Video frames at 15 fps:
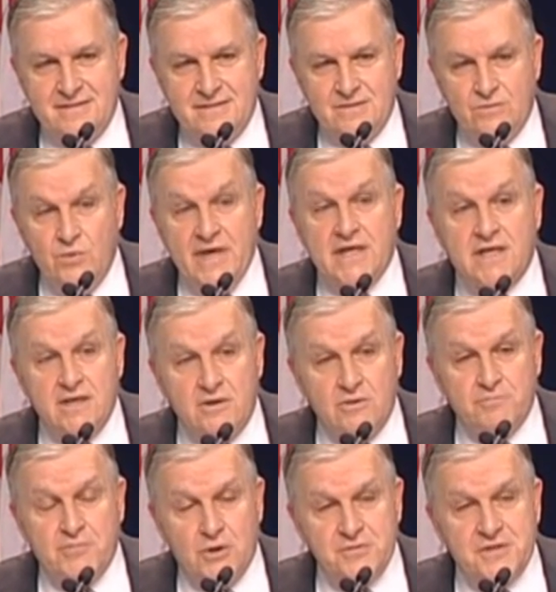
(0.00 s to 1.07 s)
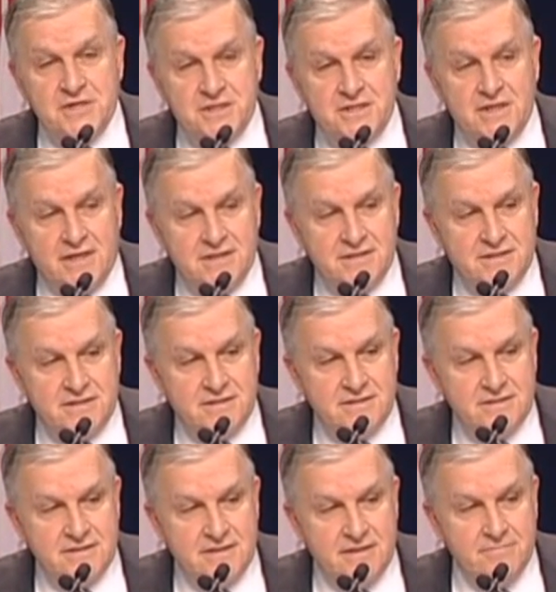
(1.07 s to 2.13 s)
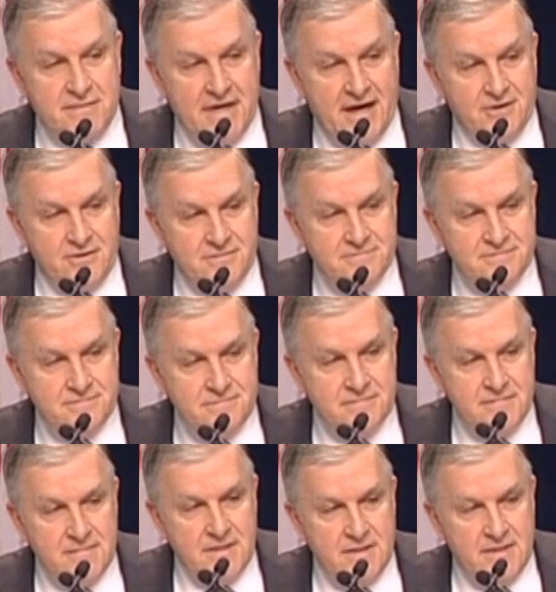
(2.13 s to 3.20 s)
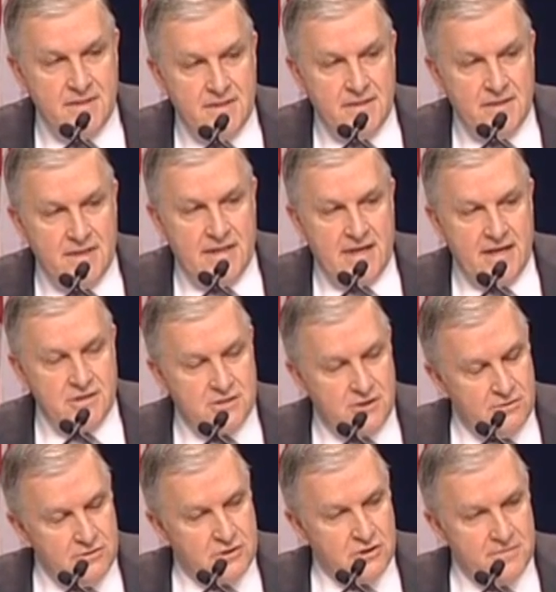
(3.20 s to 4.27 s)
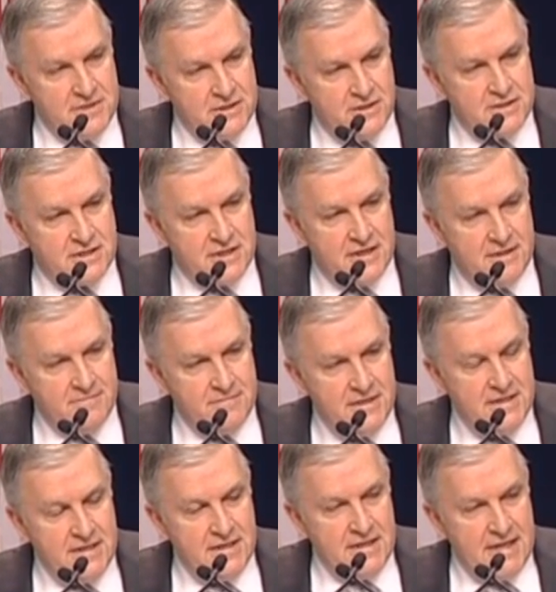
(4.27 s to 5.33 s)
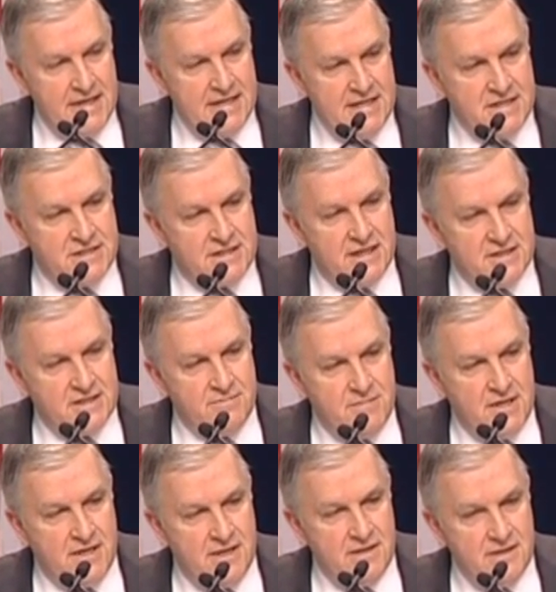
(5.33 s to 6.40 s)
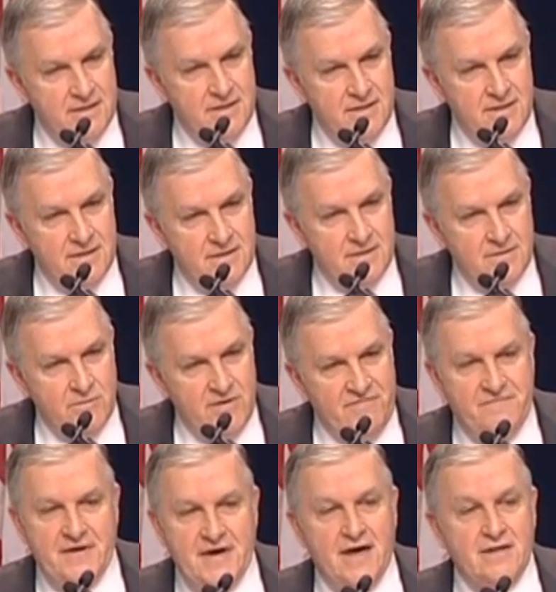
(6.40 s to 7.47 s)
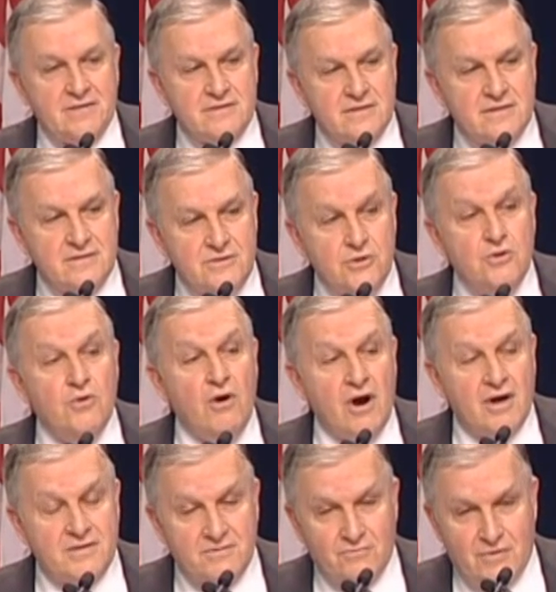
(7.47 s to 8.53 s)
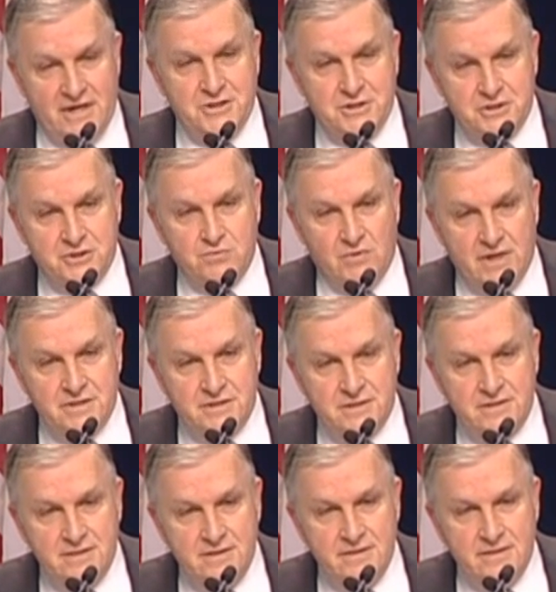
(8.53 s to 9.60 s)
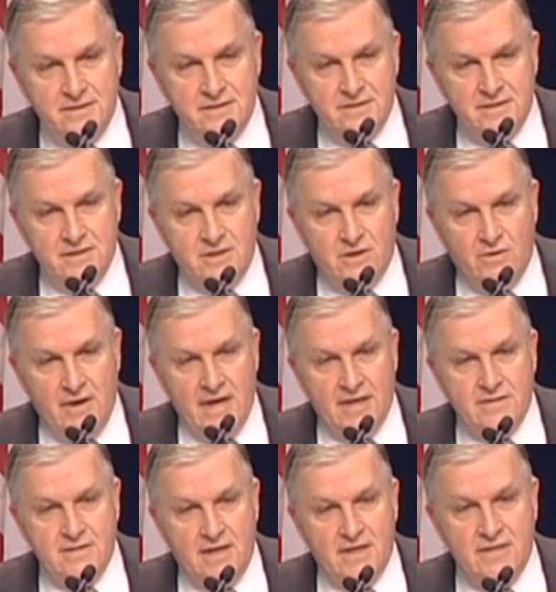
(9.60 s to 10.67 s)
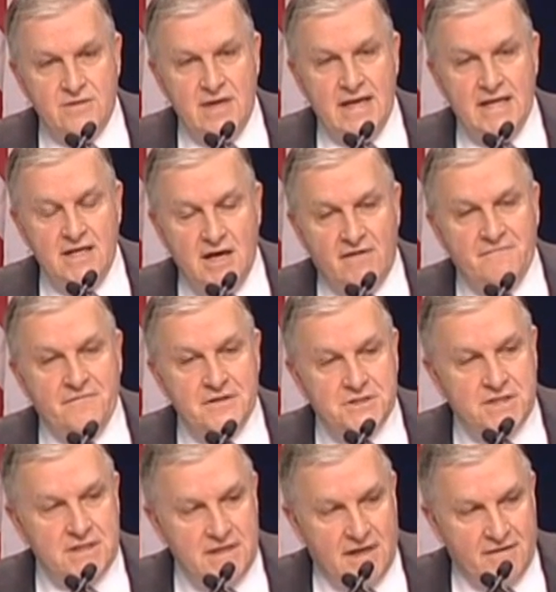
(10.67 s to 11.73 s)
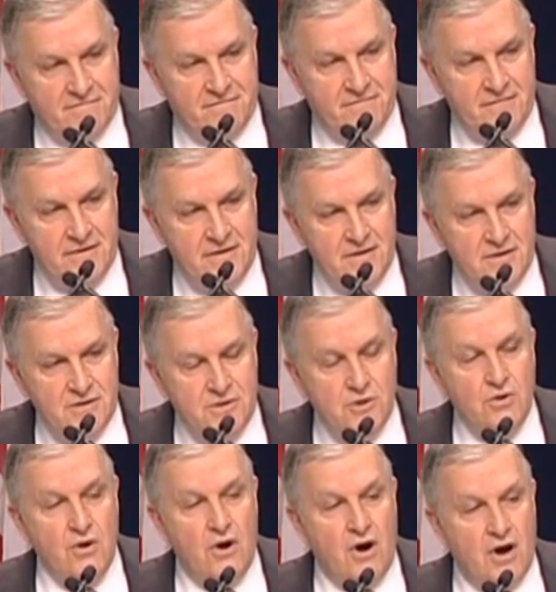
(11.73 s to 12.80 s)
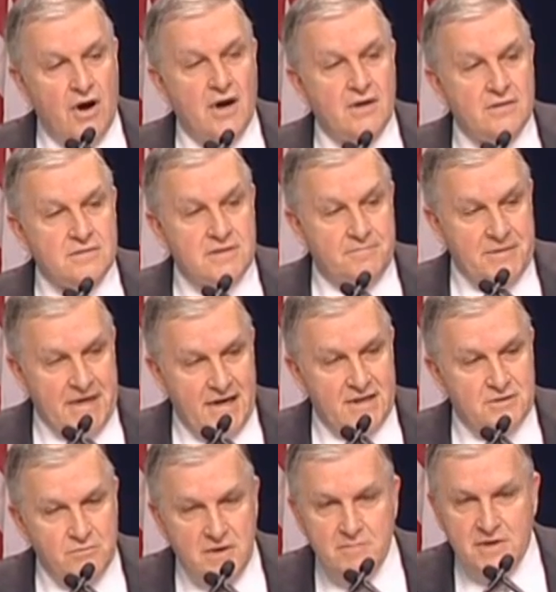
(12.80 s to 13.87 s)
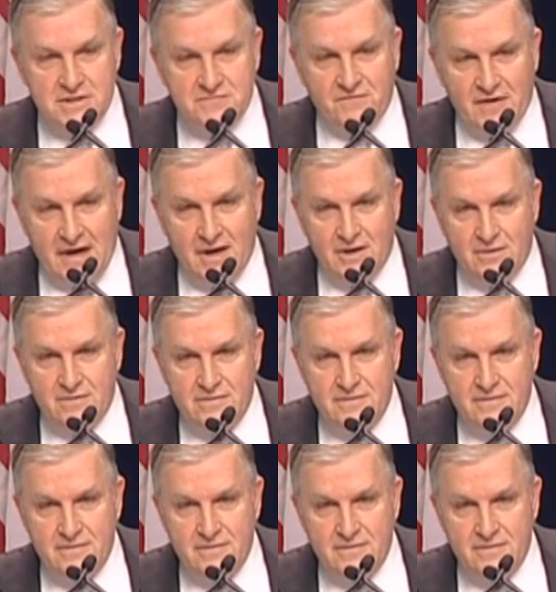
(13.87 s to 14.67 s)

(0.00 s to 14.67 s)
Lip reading: We killed both his sons in battle. And I turned to him and looked at him, and he said to me, we found you are the righteous ones. You know, and enough is enough. You are the path we must follow.